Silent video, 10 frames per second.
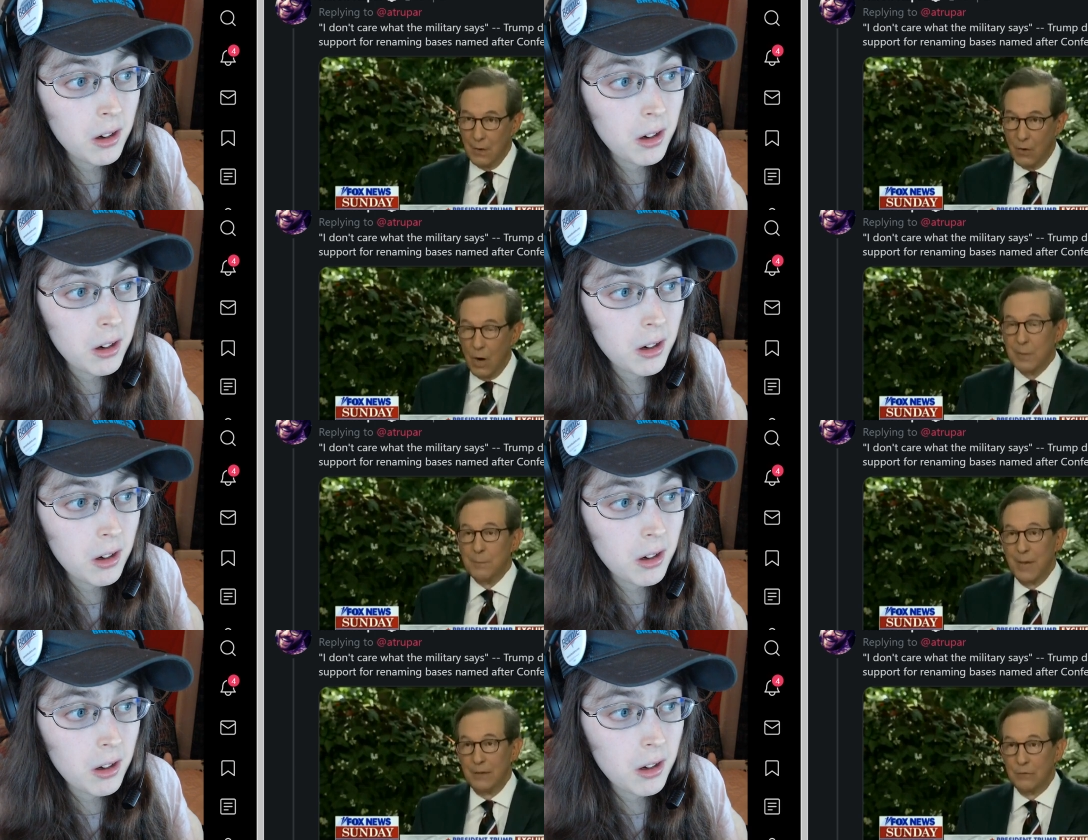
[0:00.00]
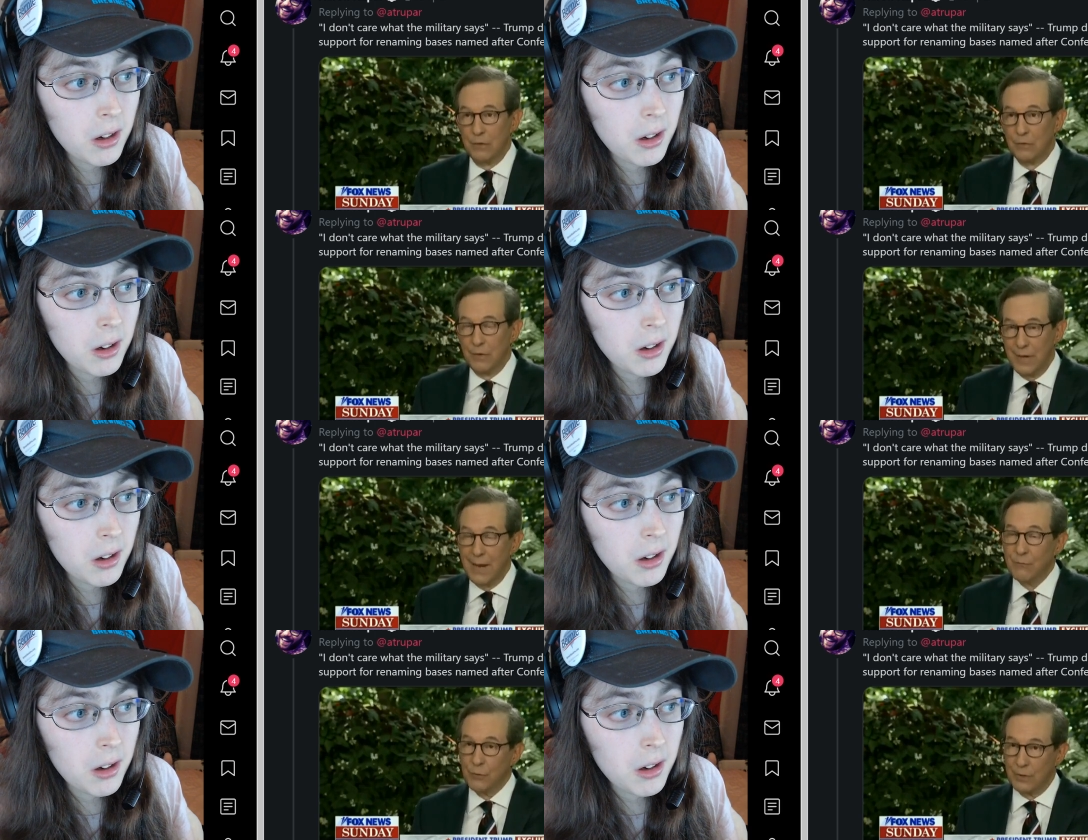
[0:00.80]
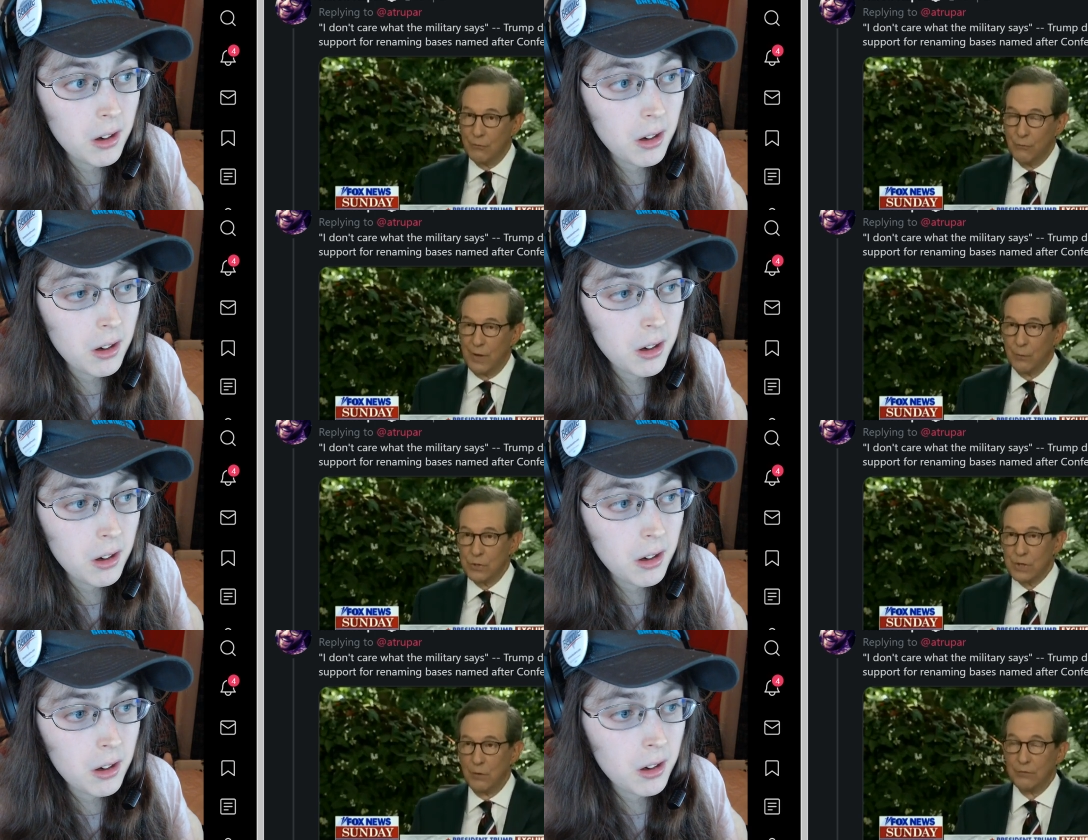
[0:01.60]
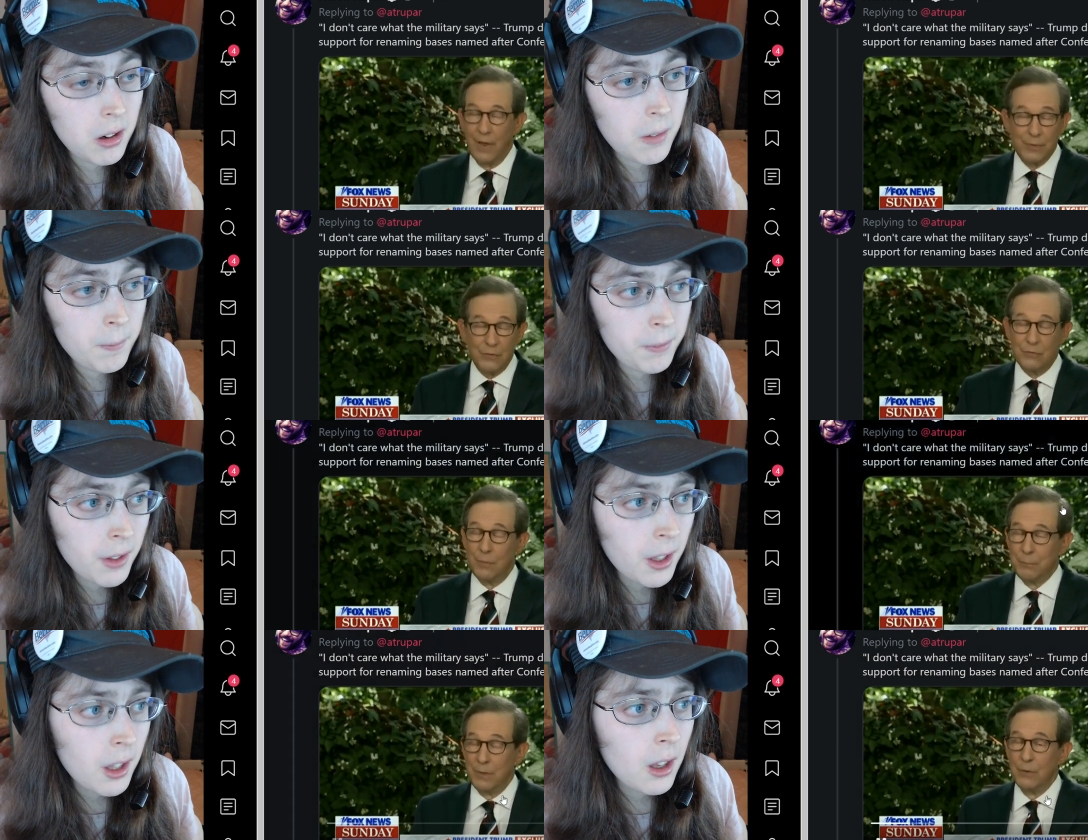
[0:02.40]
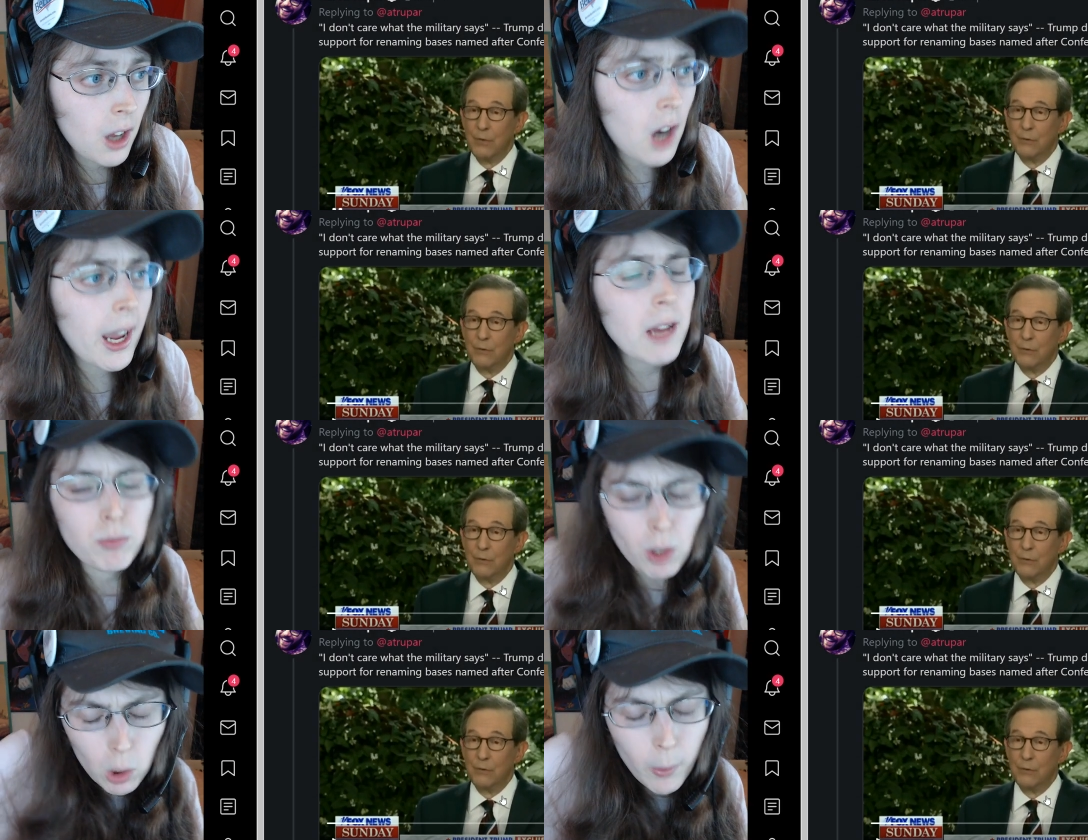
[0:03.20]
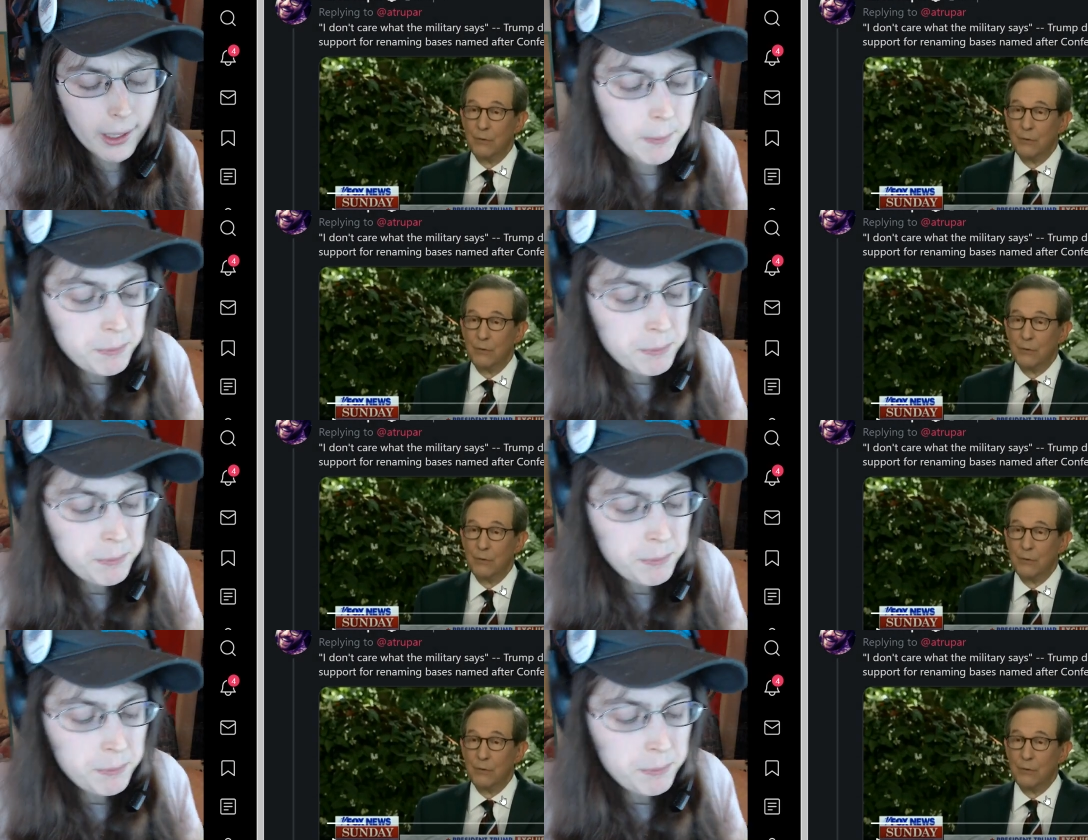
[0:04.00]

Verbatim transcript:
Speaker 1: Army bases named for Confederate generals. Now, this is a bill...
Speaker 2: Okay, real quick.